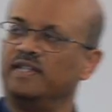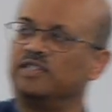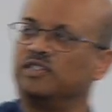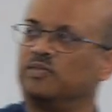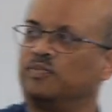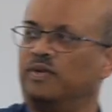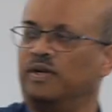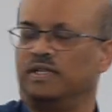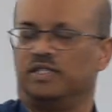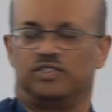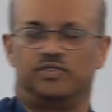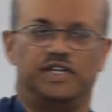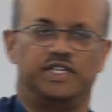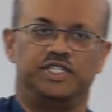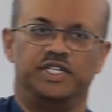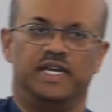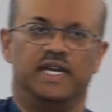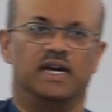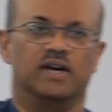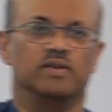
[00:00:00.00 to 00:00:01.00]
right,
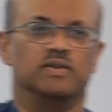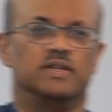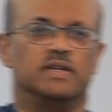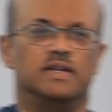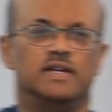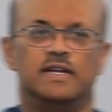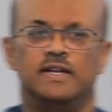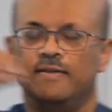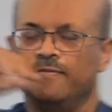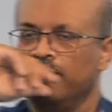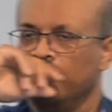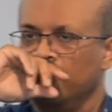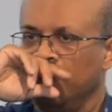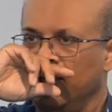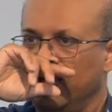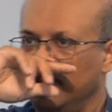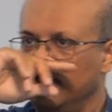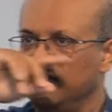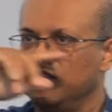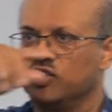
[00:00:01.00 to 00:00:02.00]
stretching out.
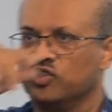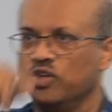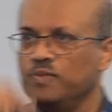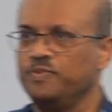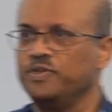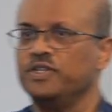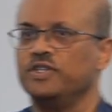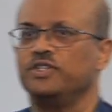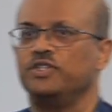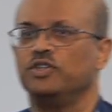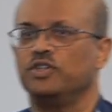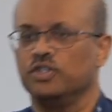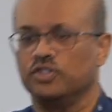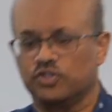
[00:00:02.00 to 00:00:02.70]
In the scriptures,